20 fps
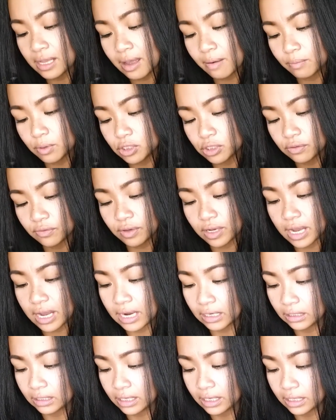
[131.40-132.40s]
that much of a
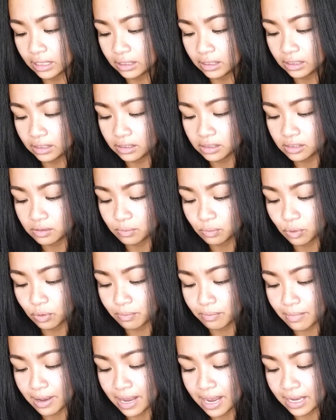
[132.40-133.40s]
highlight. I think it's more
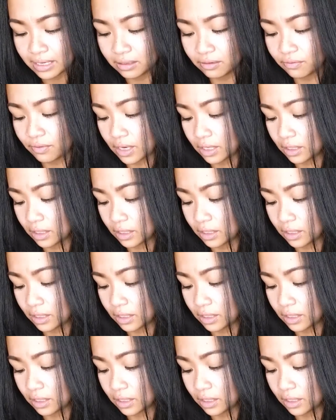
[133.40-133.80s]
matte, if